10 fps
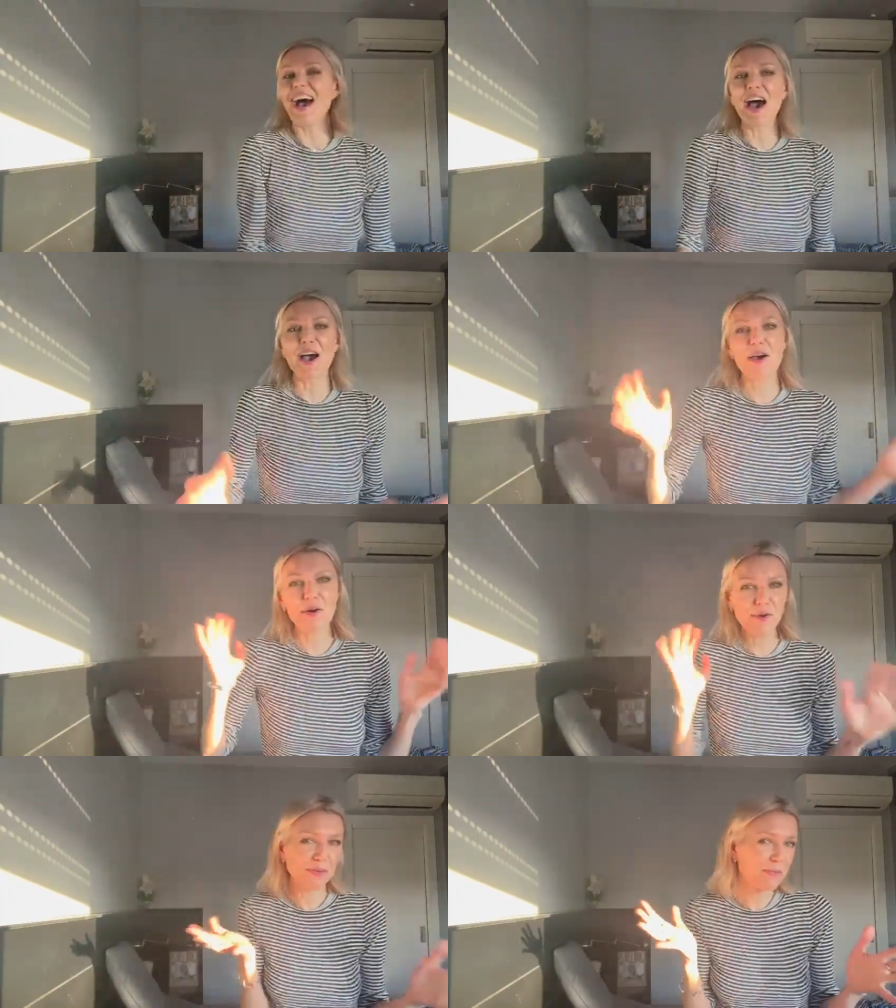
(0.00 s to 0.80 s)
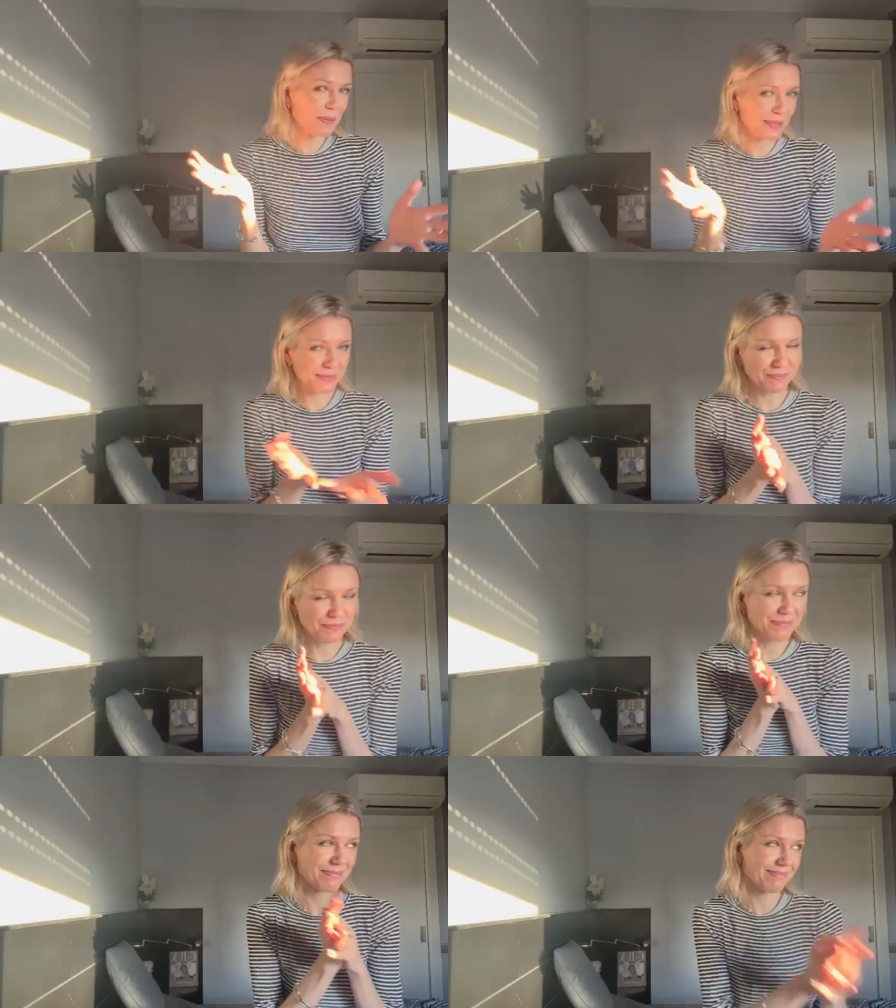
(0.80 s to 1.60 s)
I hope
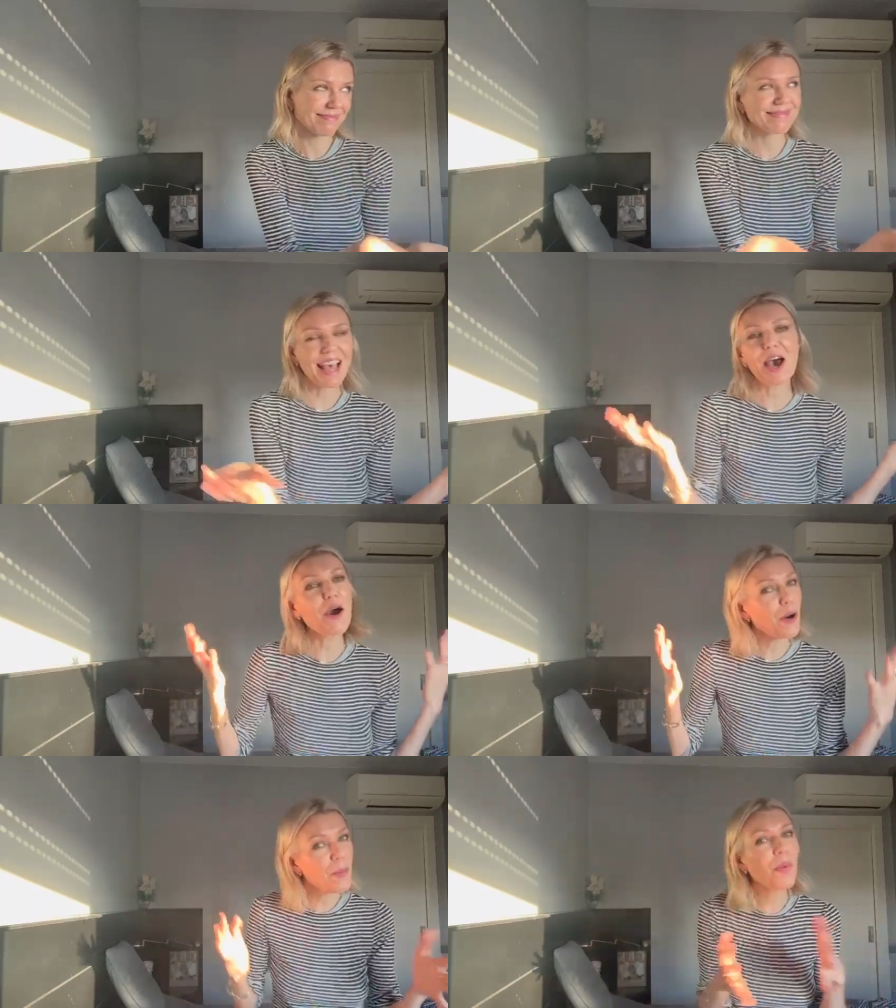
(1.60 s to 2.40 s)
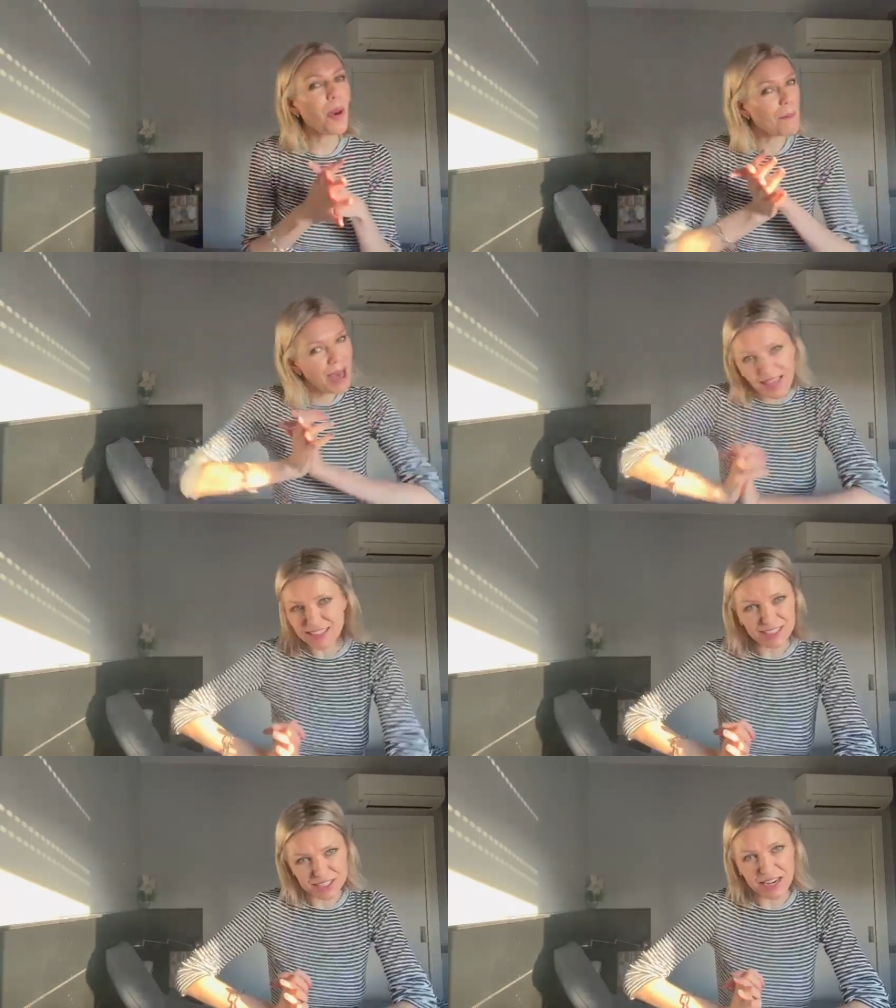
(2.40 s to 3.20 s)
we're
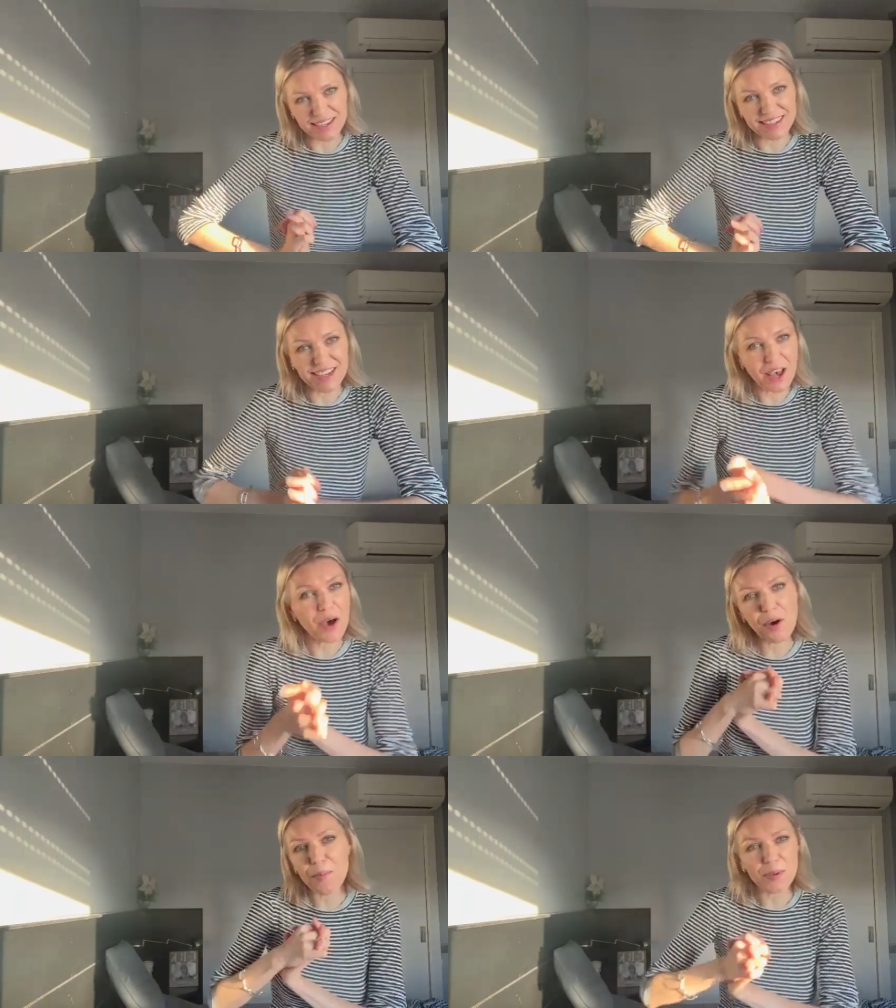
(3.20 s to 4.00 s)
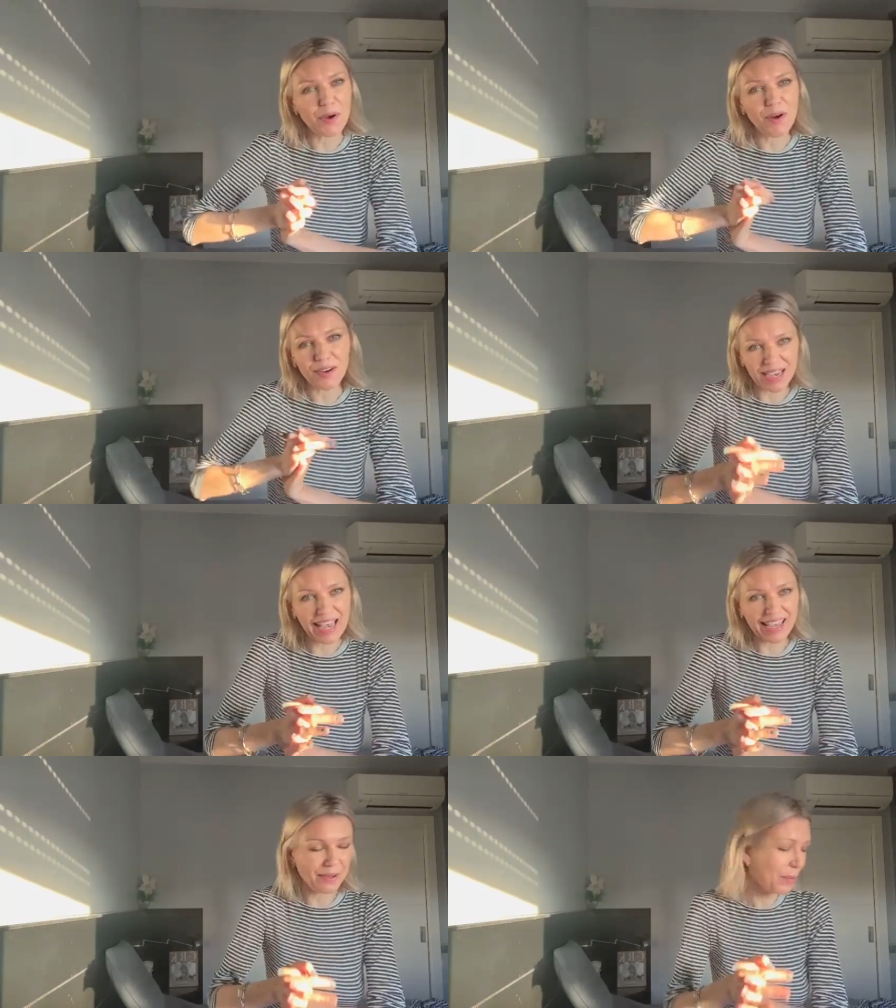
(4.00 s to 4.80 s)
managing. I hope you're
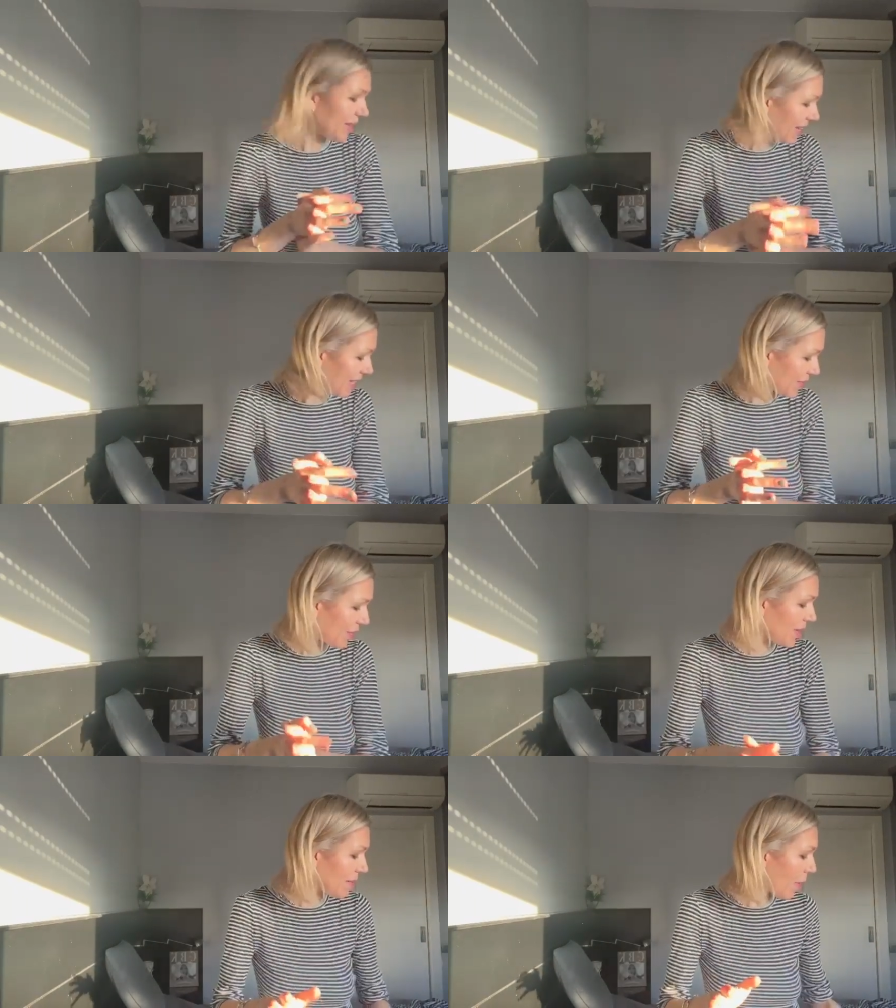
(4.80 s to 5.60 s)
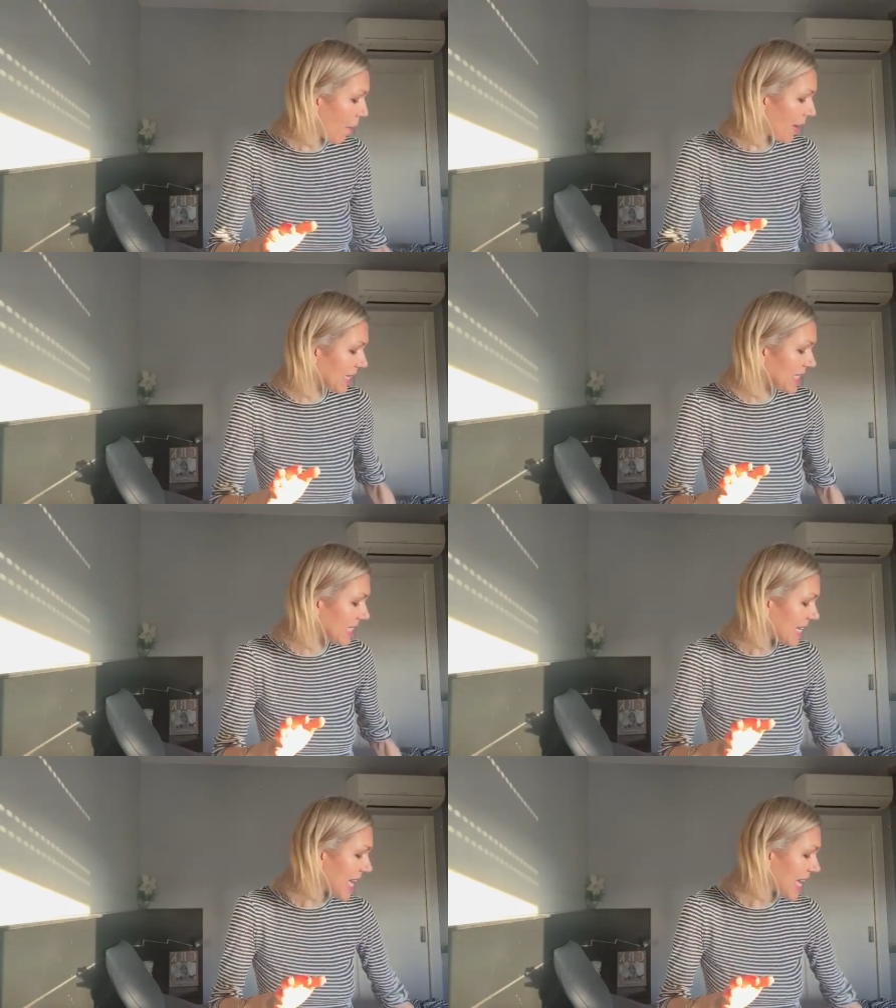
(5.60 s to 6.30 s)
okay with this for the moment.